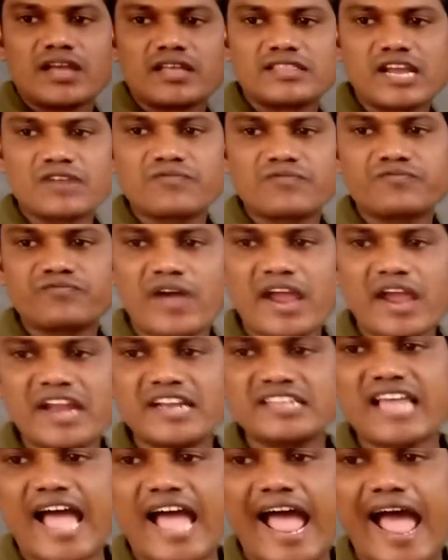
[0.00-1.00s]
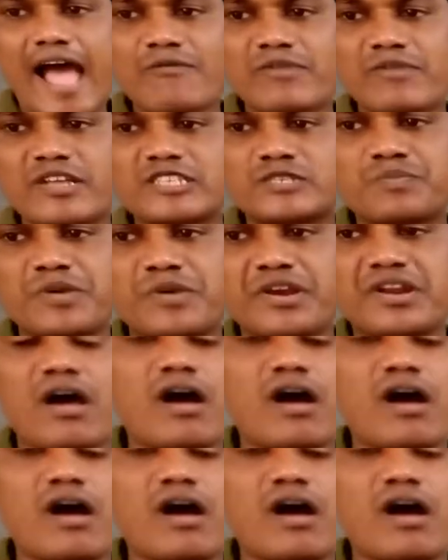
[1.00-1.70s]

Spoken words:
Then find the average speed